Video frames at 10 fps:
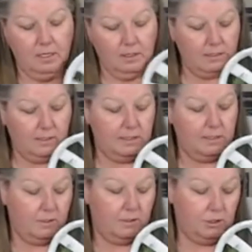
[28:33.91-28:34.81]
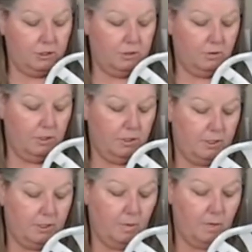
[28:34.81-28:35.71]
Since they're
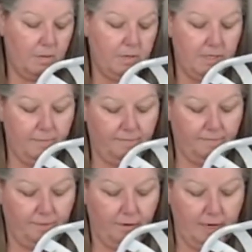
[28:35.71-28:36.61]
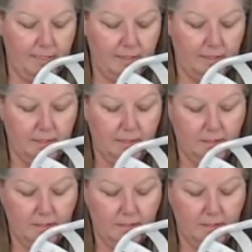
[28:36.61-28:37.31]
shorter, I want them in the front,